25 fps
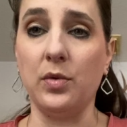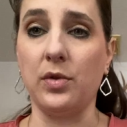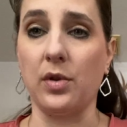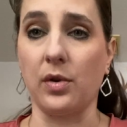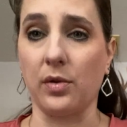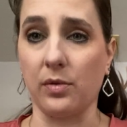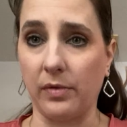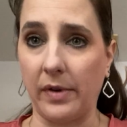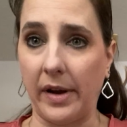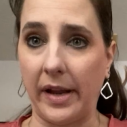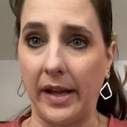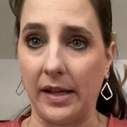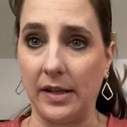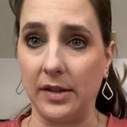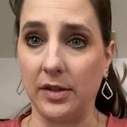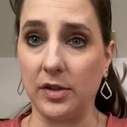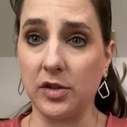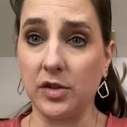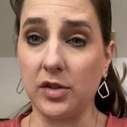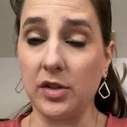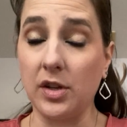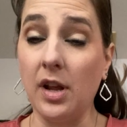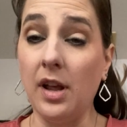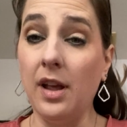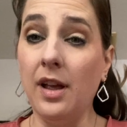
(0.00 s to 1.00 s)
the
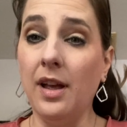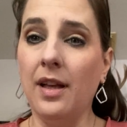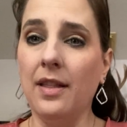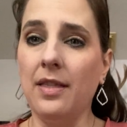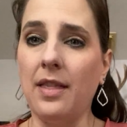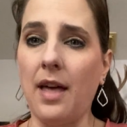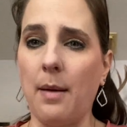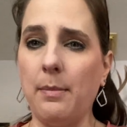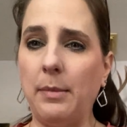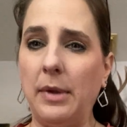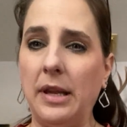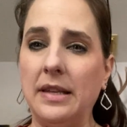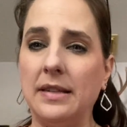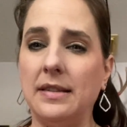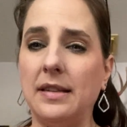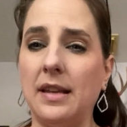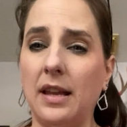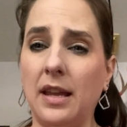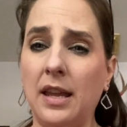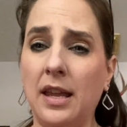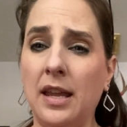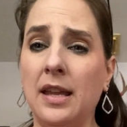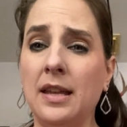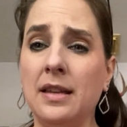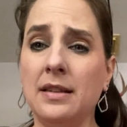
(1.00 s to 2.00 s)
ranch. That means
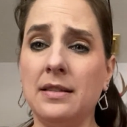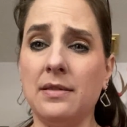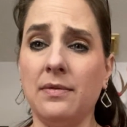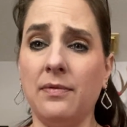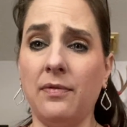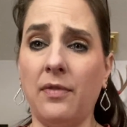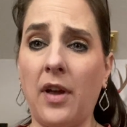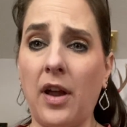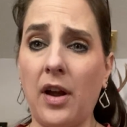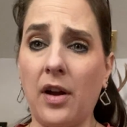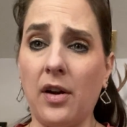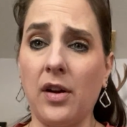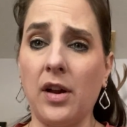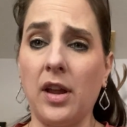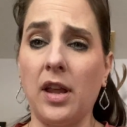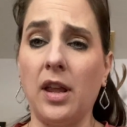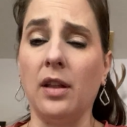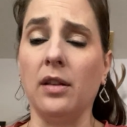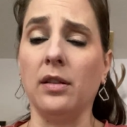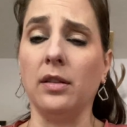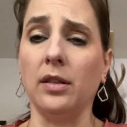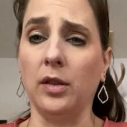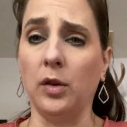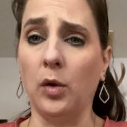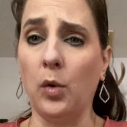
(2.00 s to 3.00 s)
that he's
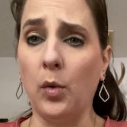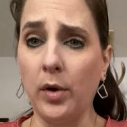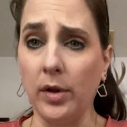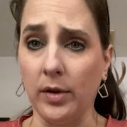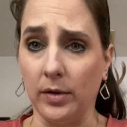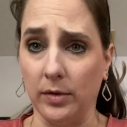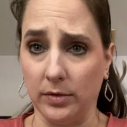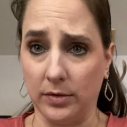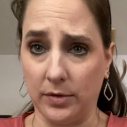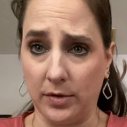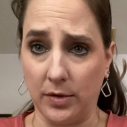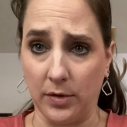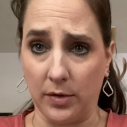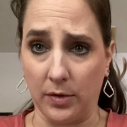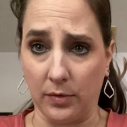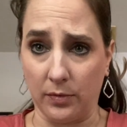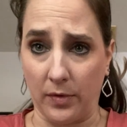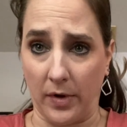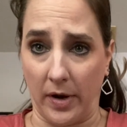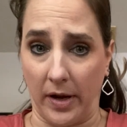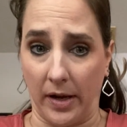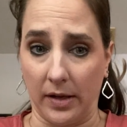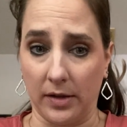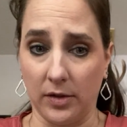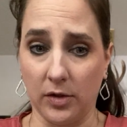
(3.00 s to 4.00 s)
very loyal to the
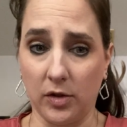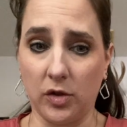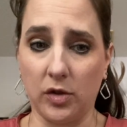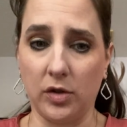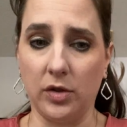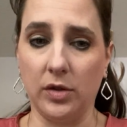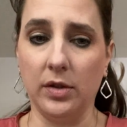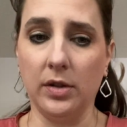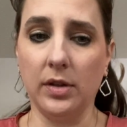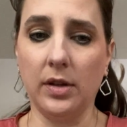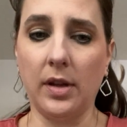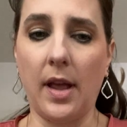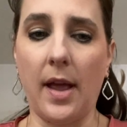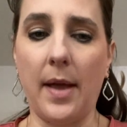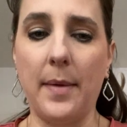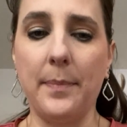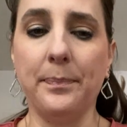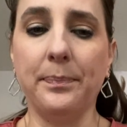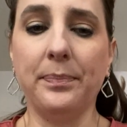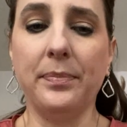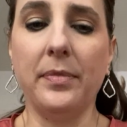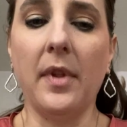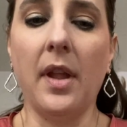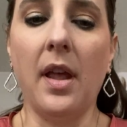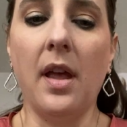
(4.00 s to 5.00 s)
ranch.
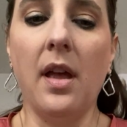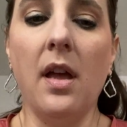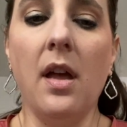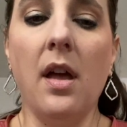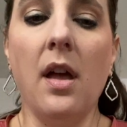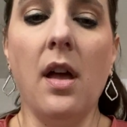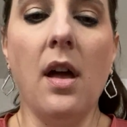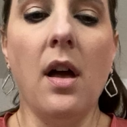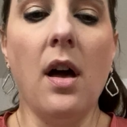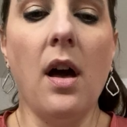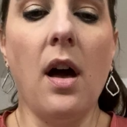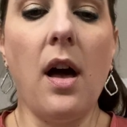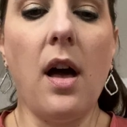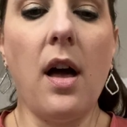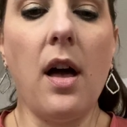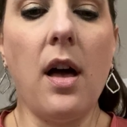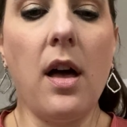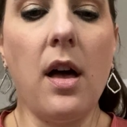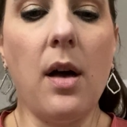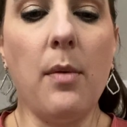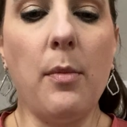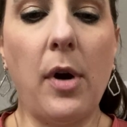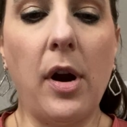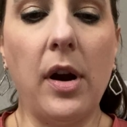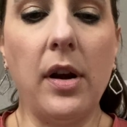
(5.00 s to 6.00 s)

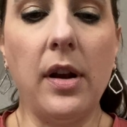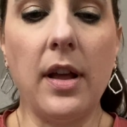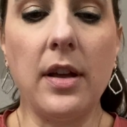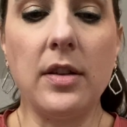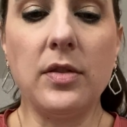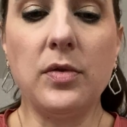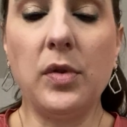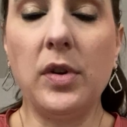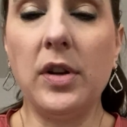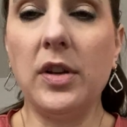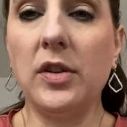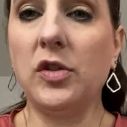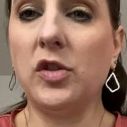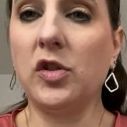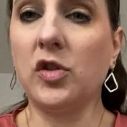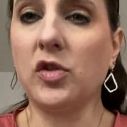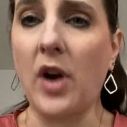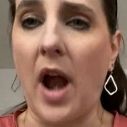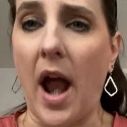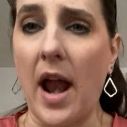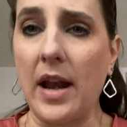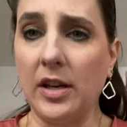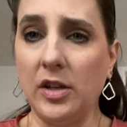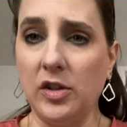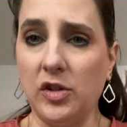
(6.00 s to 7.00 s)
Our next word is
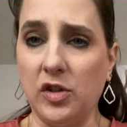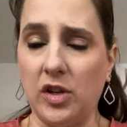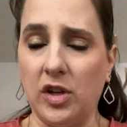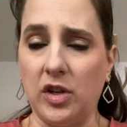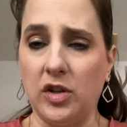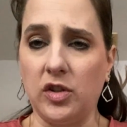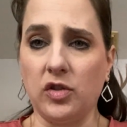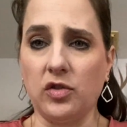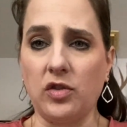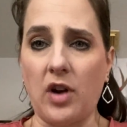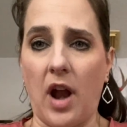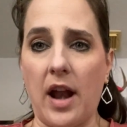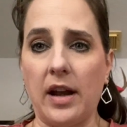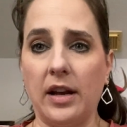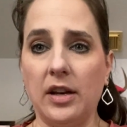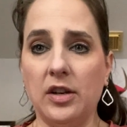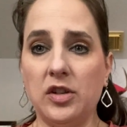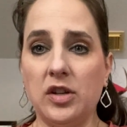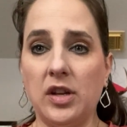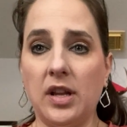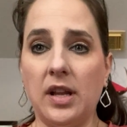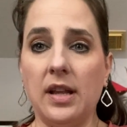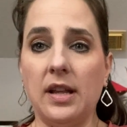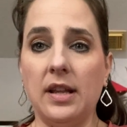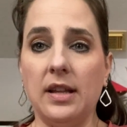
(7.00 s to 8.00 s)
strategy.
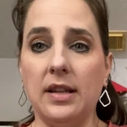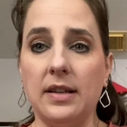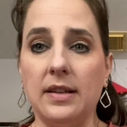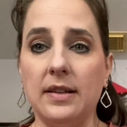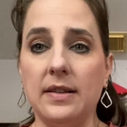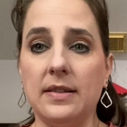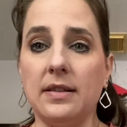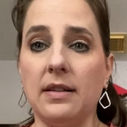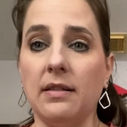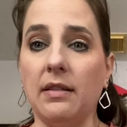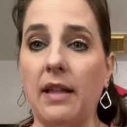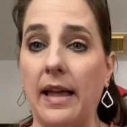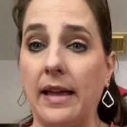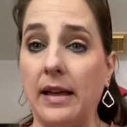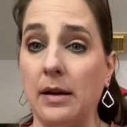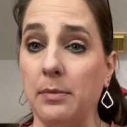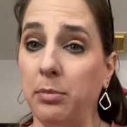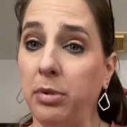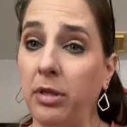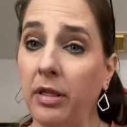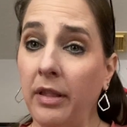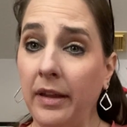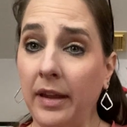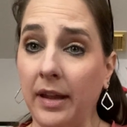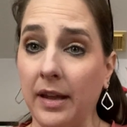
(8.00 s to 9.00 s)
Strategy is like a
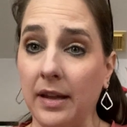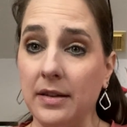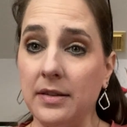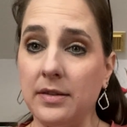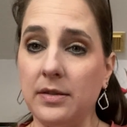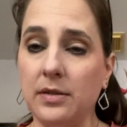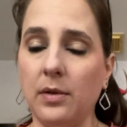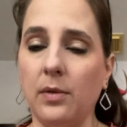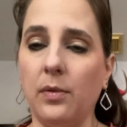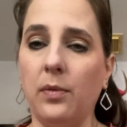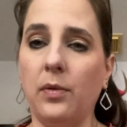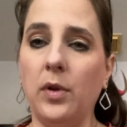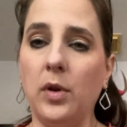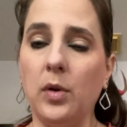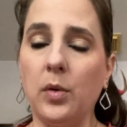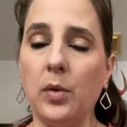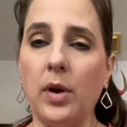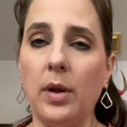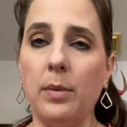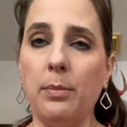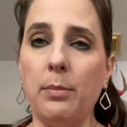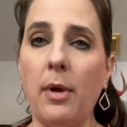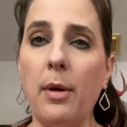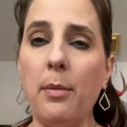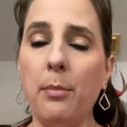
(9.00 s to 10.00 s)
plan. So if you
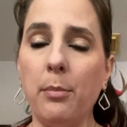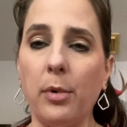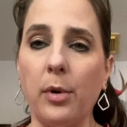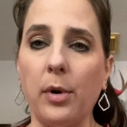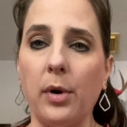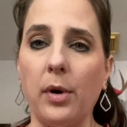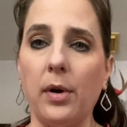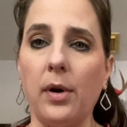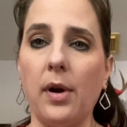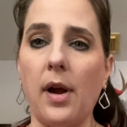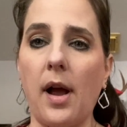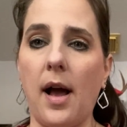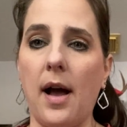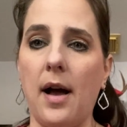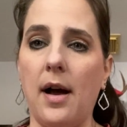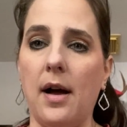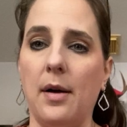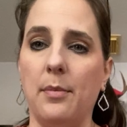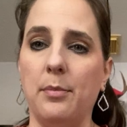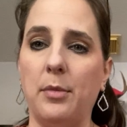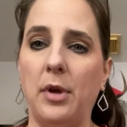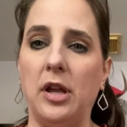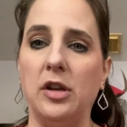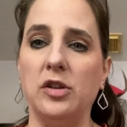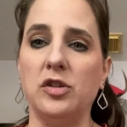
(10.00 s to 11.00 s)
remember
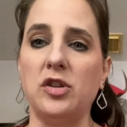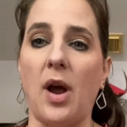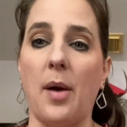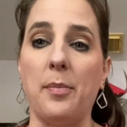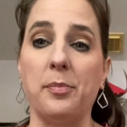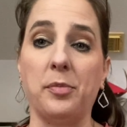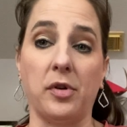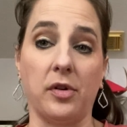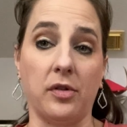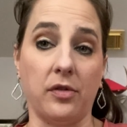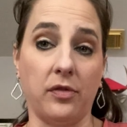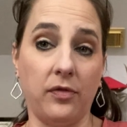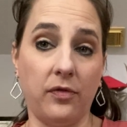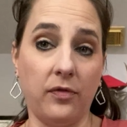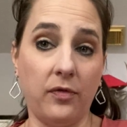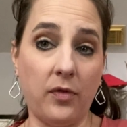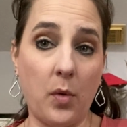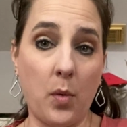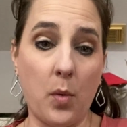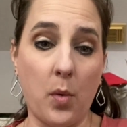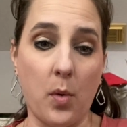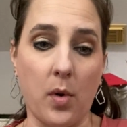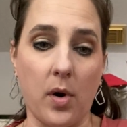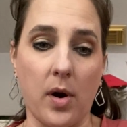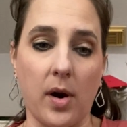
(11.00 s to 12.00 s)
in chapter
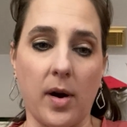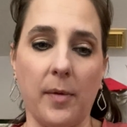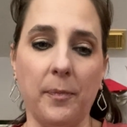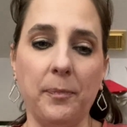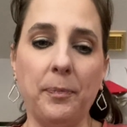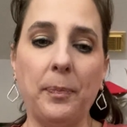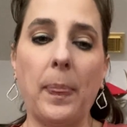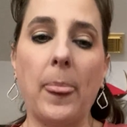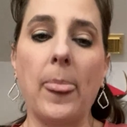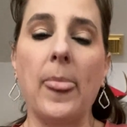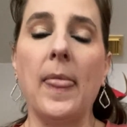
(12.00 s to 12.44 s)
4